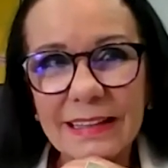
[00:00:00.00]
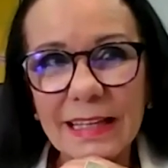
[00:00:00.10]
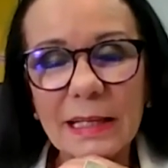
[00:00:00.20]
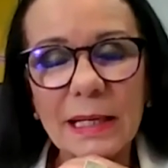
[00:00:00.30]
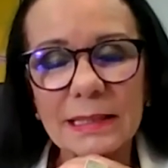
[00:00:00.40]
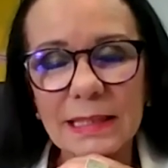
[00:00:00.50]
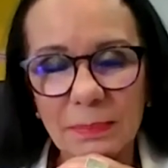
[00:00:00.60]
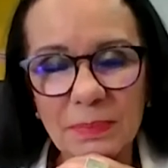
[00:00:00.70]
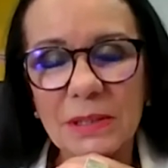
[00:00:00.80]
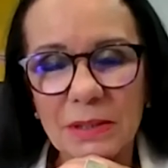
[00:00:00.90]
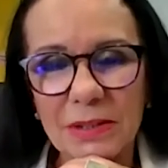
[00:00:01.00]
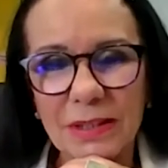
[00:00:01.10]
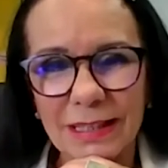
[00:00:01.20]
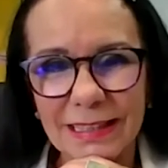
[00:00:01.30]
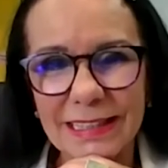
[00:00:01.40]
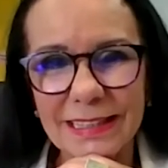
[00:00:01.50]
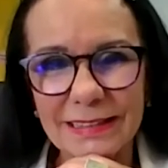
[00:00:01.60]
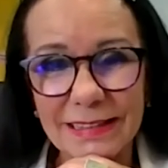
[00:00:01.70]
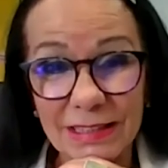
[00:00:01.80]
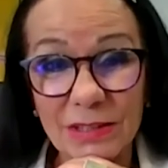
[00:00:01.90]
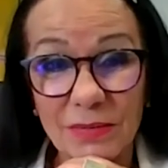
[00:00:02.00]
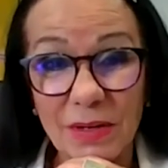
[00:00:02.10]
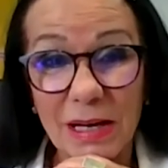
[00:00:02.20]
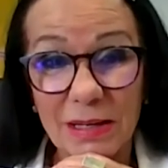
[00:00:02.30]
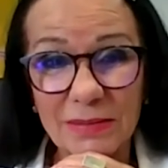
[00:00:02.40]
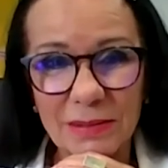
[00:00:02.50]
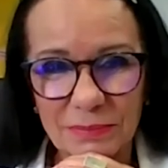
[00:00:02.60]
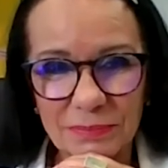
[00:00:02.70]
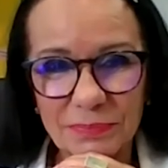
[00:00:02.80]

that has absolutely survived.